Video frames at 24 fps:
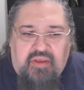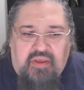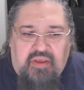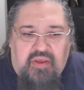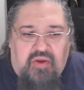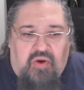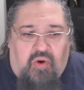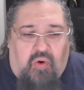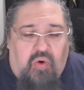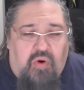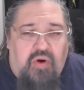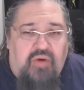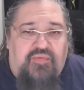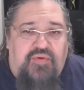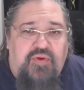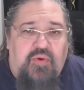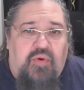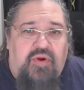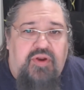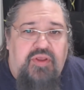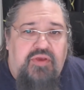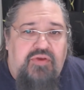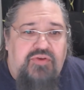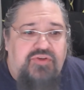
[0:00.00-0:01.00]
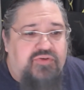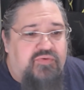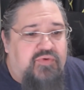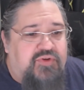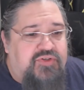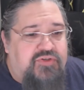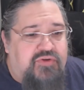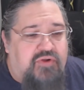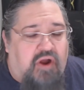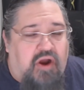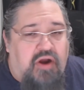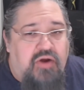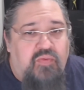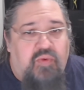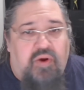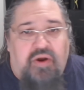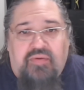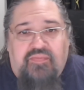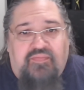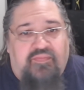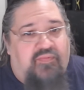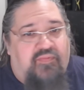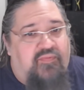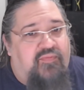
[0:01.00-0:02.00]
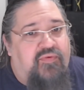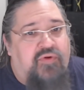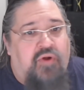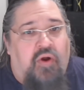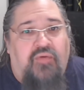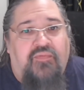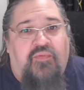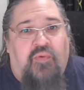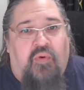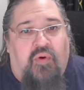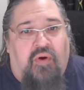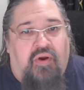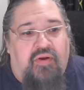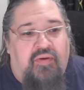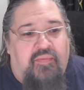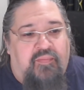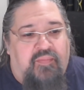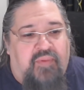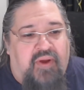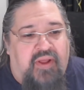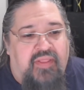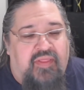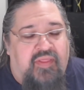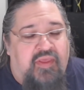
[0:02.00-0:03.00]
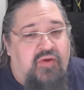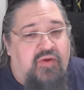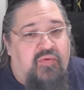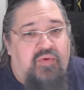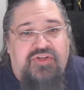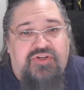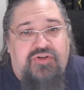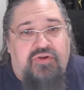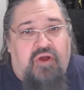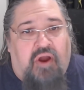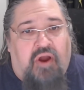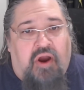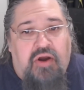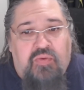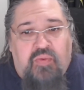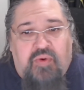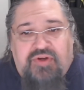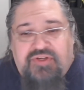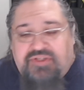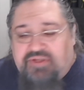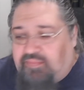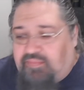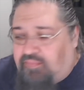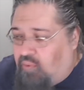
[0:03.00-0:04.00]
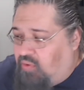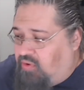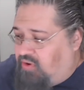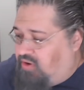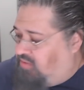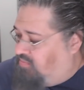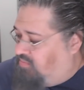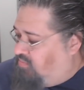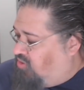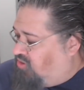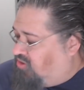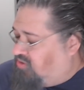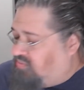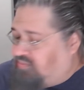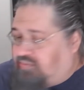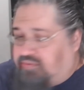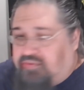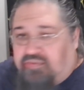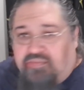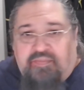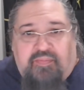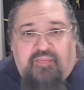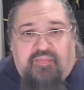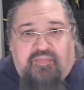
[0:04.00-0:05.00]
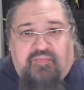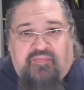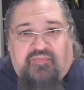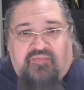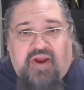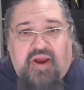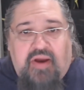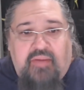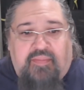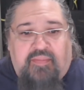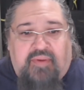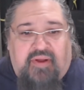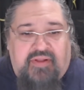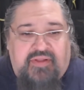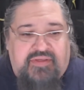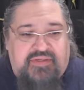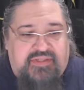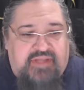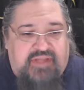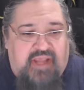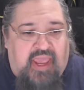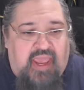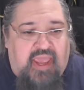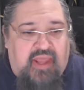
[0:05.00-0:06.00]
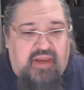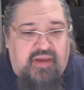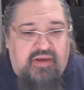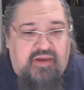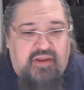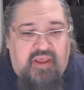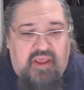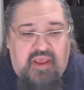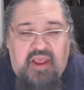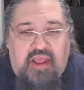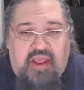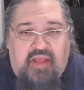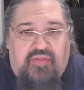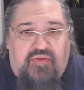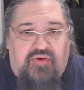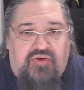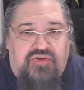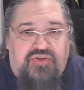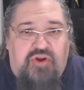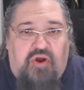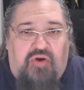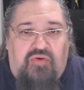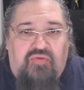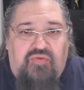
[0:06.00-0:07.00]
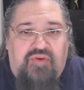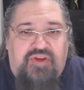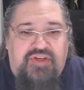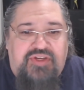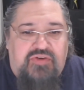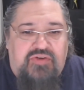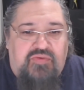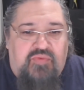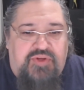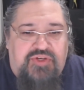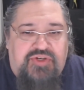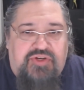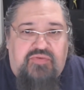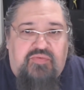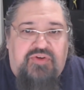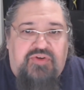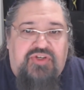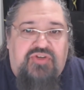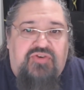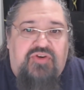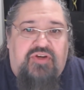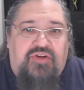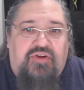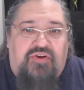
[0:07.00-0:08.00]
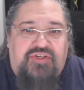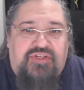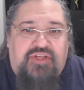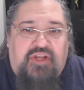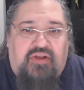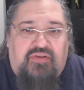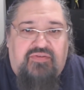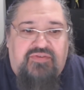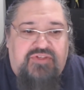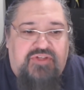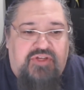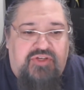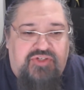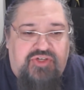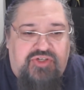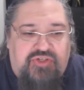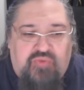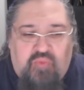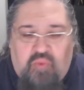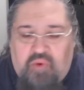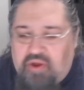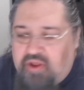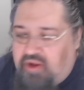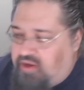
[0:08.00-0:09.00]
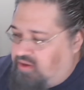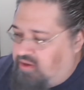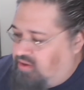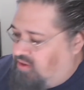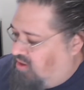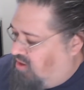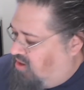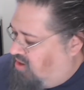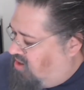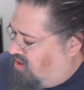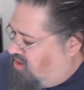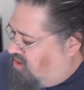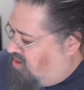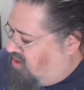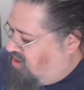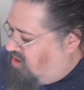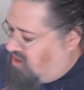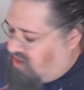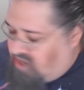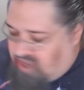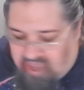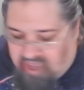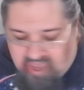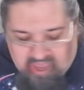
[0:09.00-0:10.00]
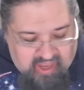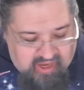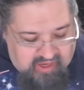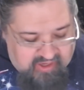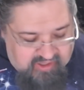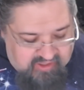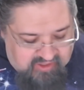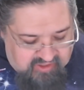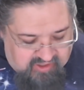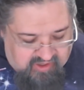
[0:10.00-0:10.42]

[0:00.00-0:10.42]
or if you want to use original hardware, go for it. But the original hardware supported multiple fire buttons, and there's no reason we should restrict ourselves to just one. And